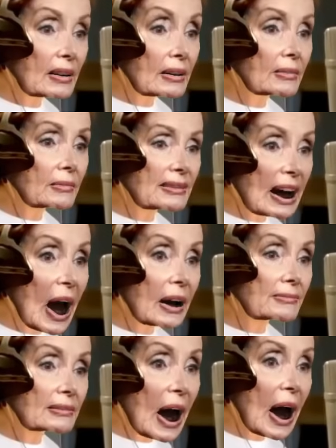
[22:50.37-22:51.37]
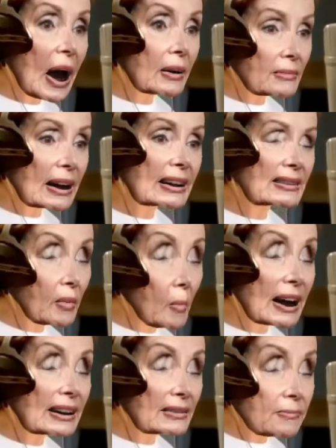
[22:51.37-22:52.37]
You don't know it's
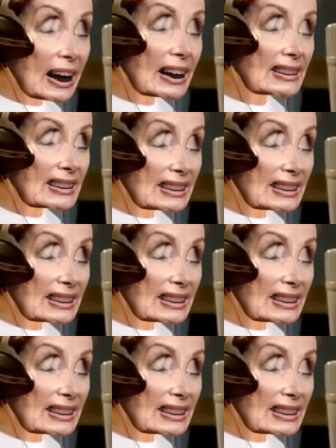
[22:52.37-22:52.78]
Christmas